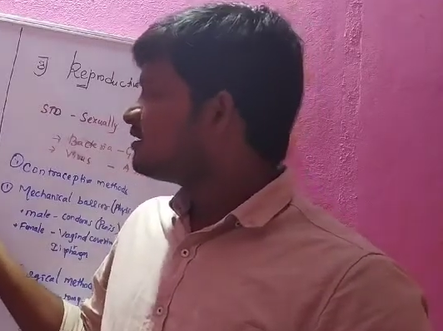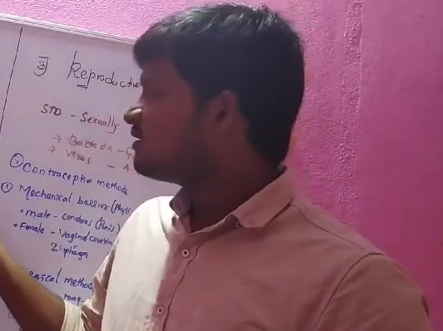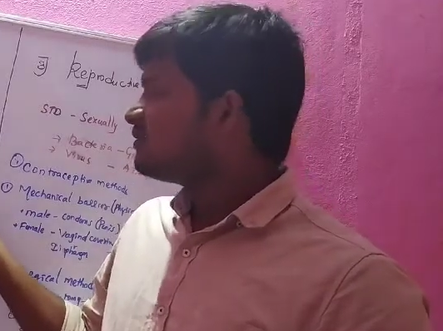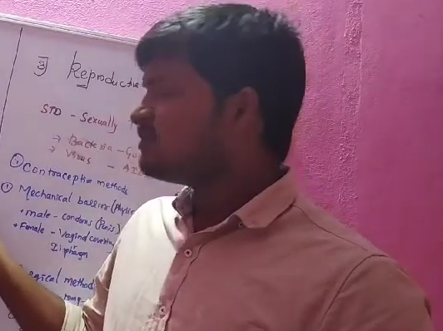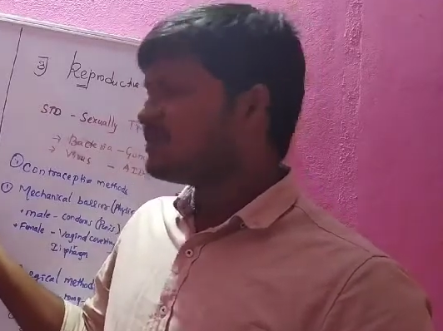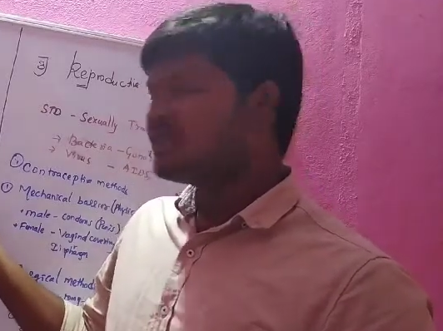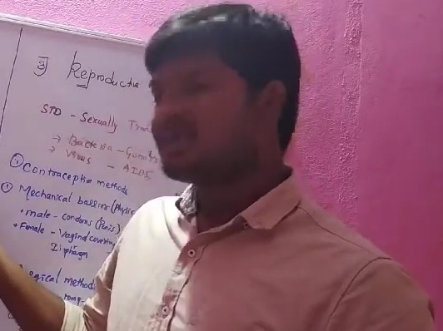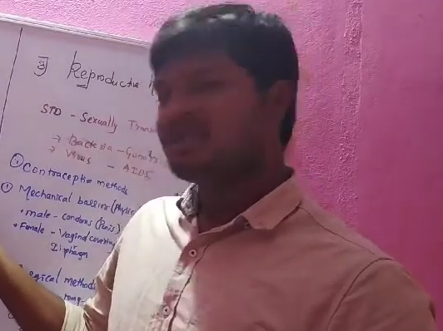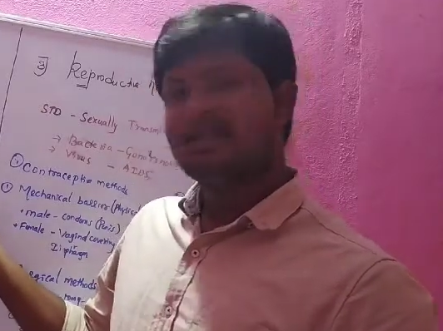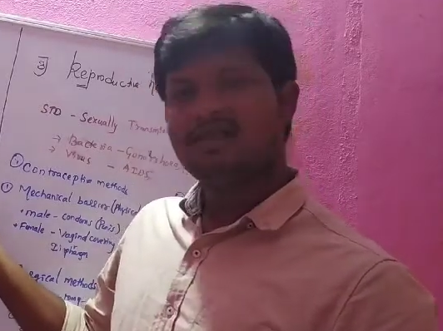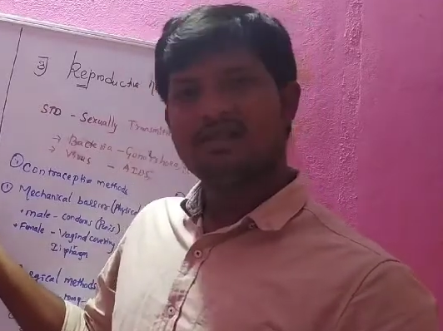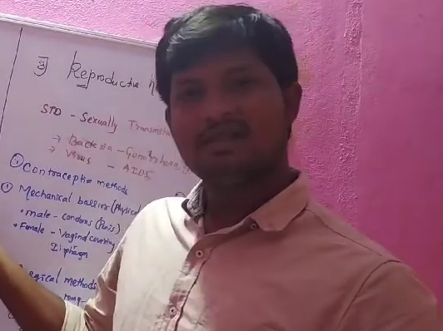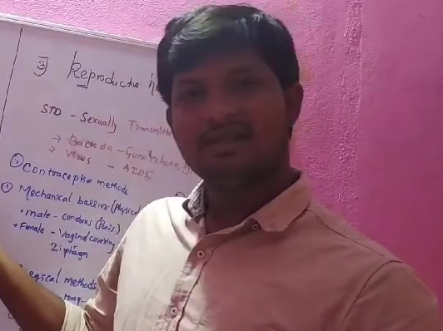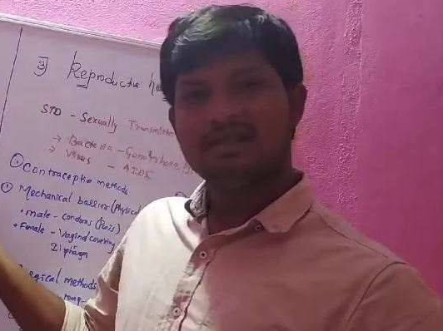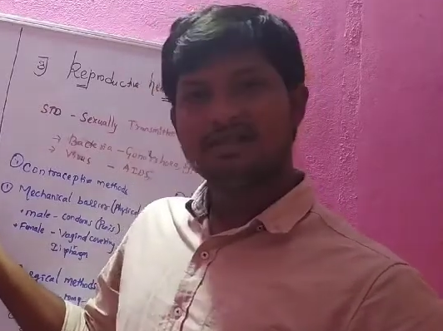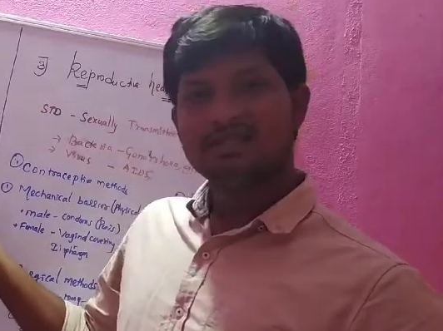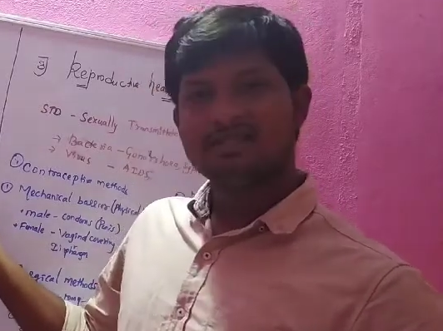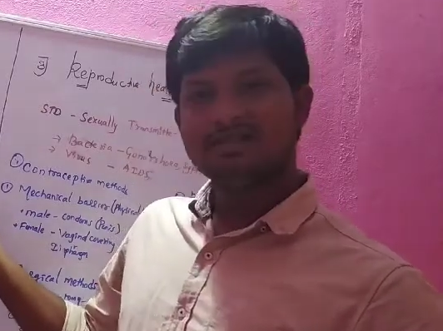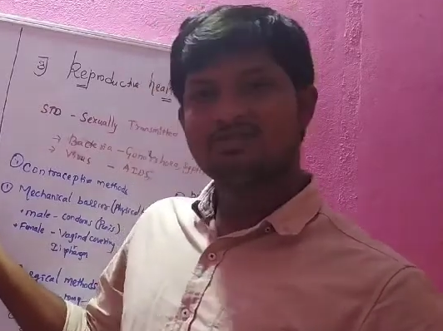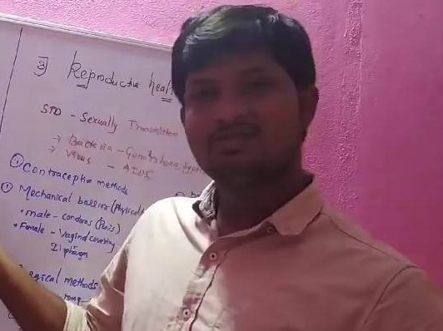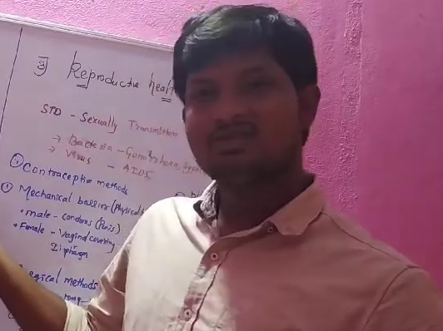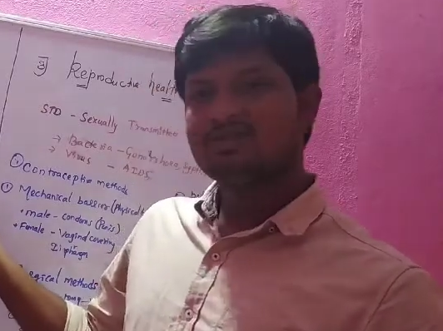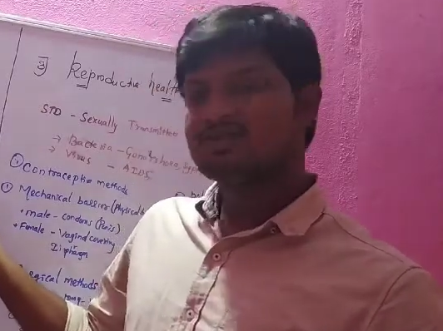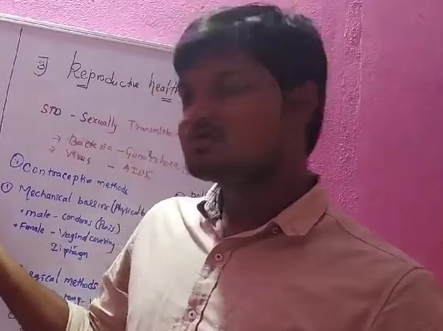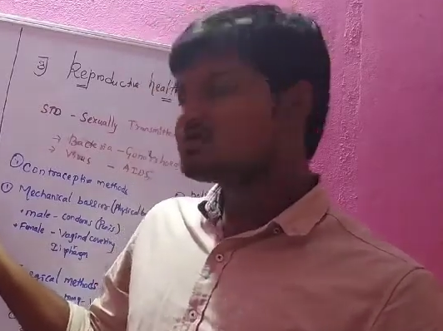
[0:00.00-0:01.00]
the mainly
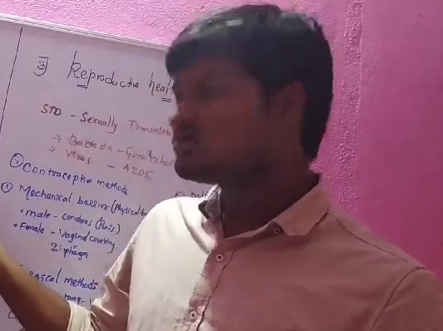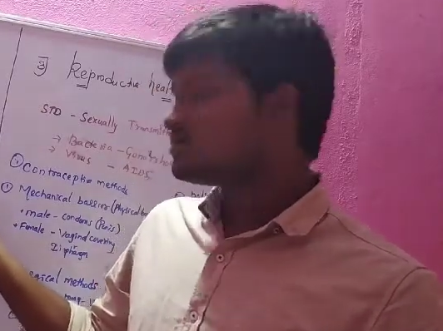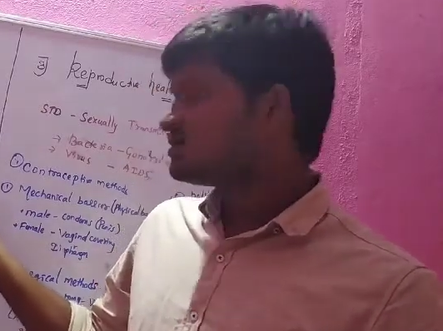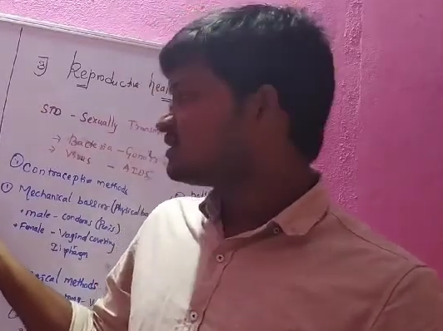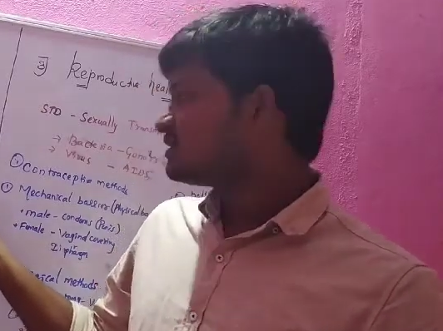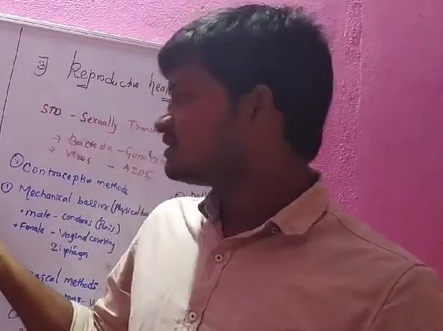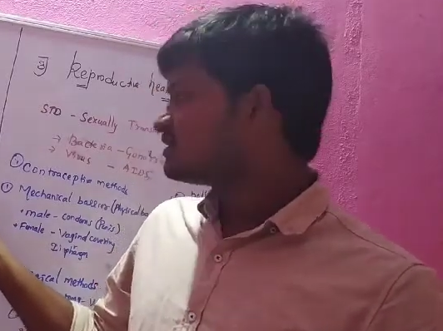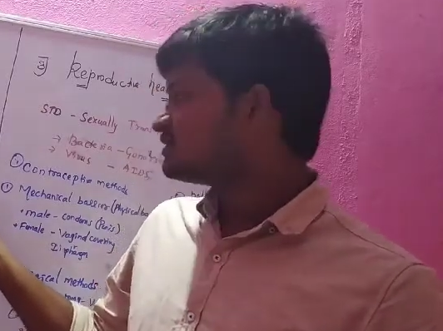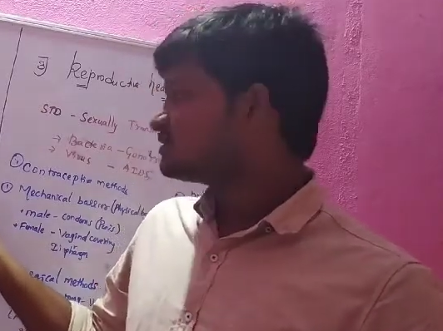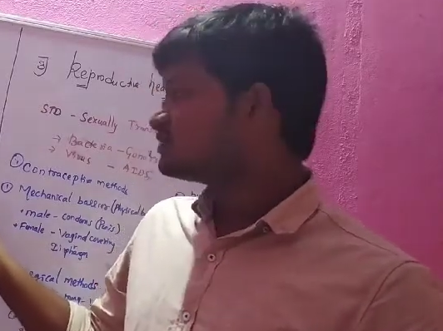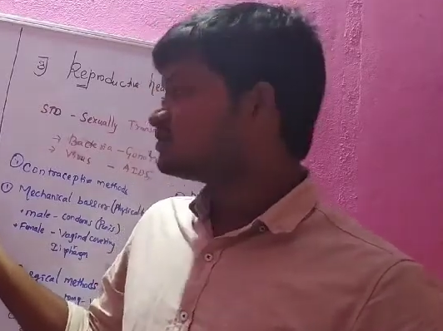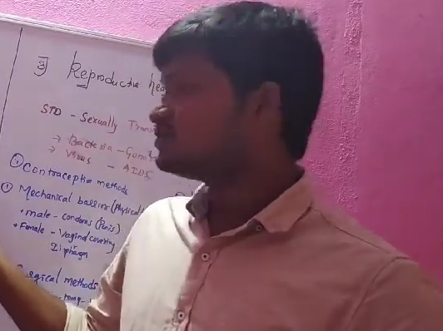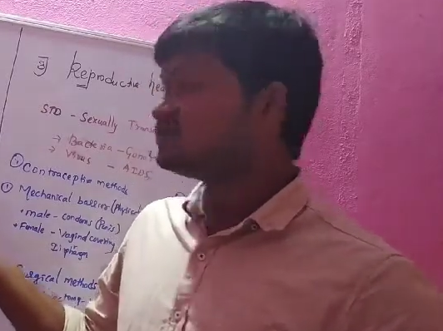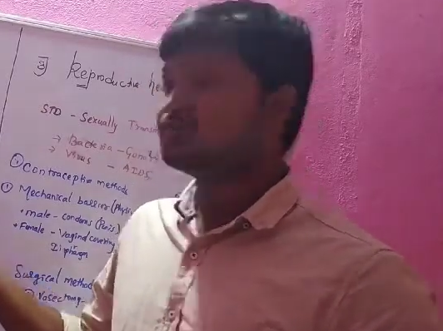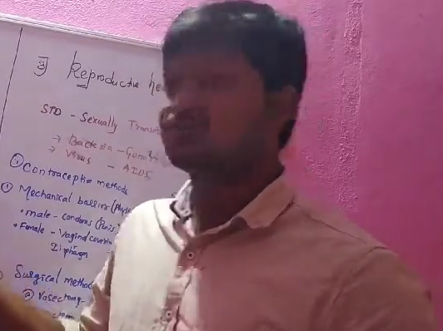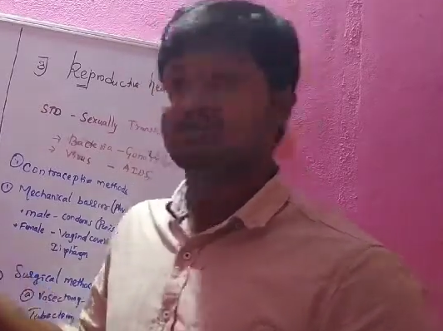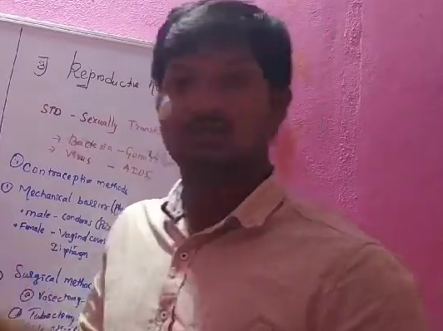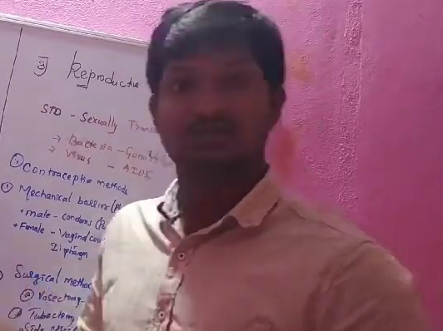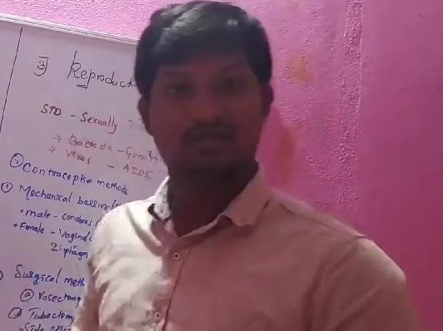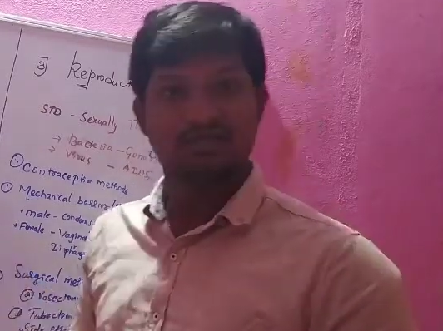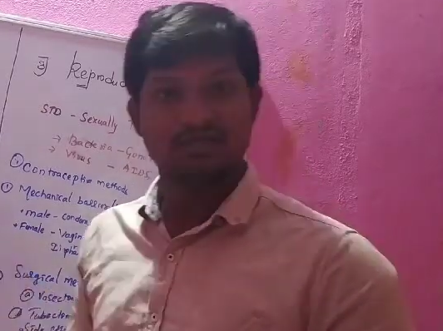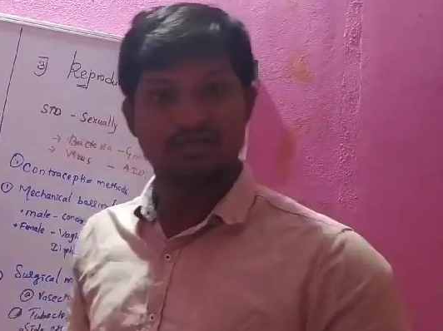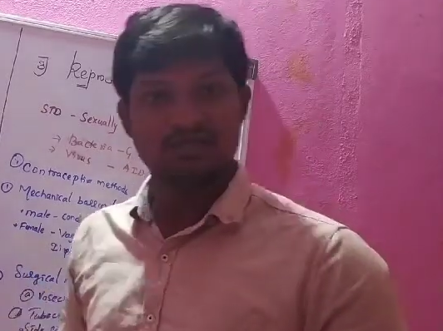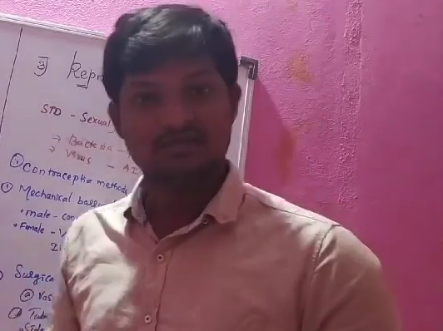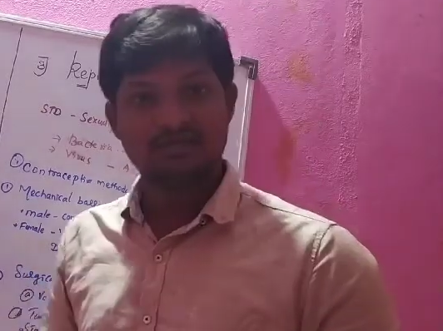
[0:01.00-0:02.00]
responsible is
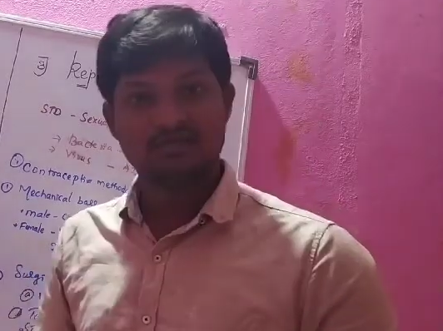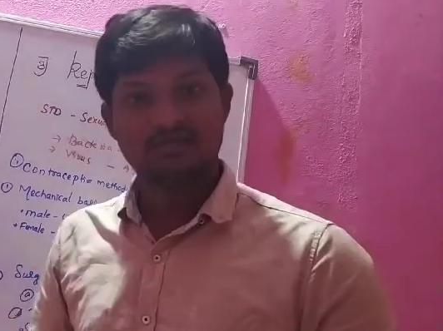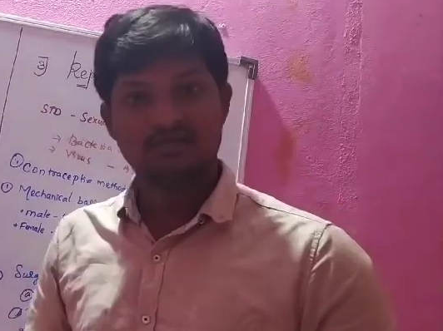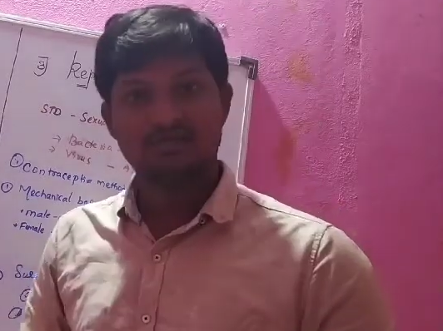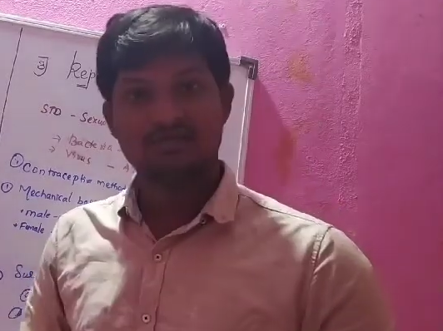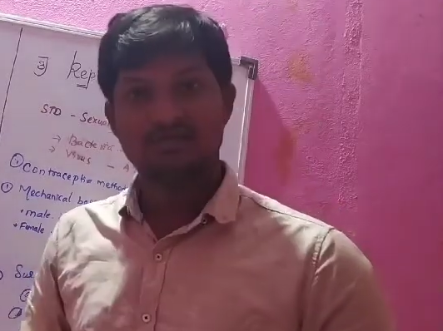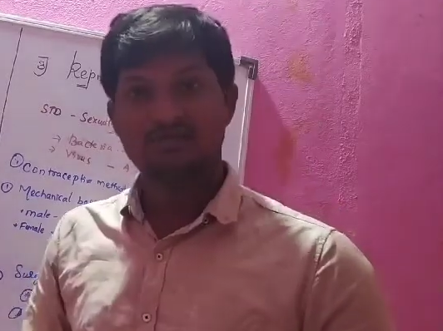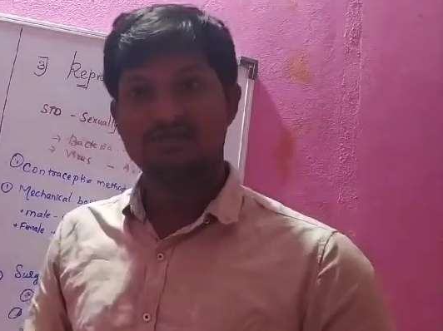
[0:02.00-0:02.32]
uterus.